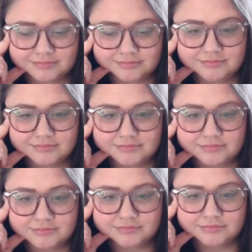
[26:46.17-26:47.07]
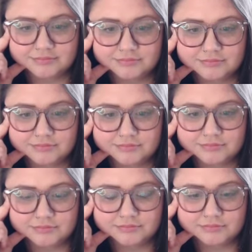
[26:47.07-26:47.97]

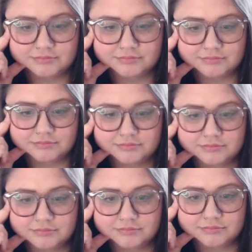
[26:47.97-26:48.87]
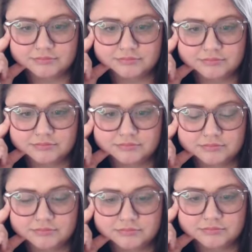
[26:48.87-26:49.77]

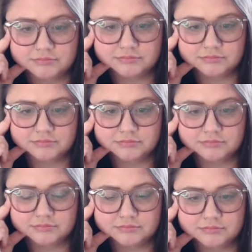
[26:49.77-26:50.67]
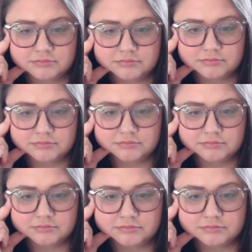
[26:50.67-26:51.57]

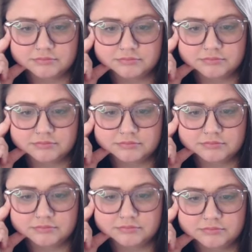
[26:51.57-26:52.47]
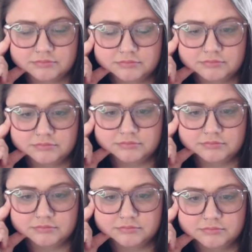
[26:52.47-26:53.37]

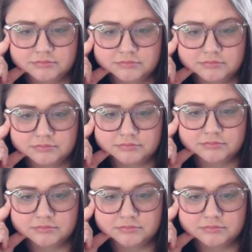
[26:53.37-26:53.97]
[no speech]